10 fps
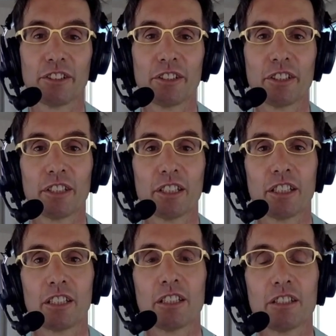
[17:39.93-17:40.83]

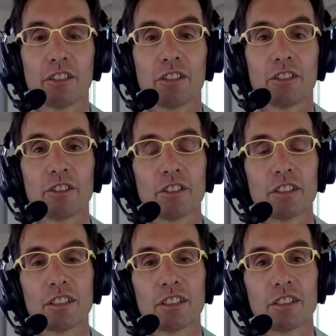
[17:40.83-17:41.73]

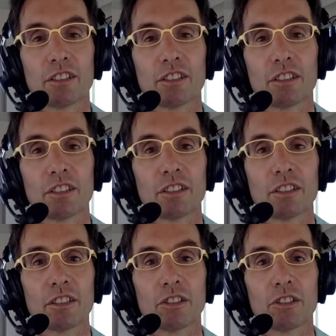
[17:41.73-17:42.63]

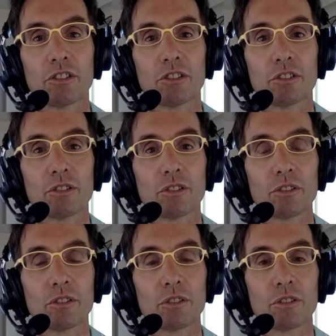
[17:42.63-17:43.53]

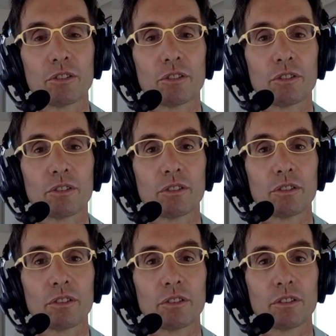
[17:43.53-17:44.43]

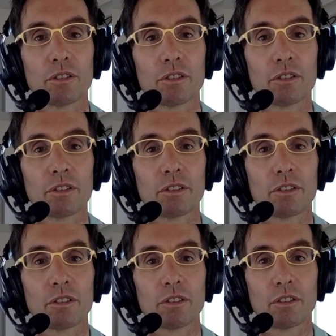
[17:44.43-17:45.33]

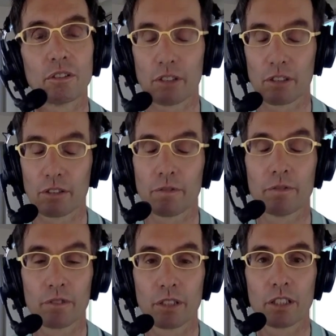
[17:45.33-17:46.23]

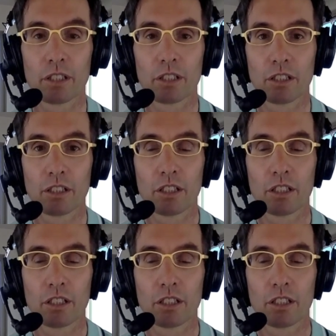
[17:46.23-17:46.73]
No words are spoken by the person on screen.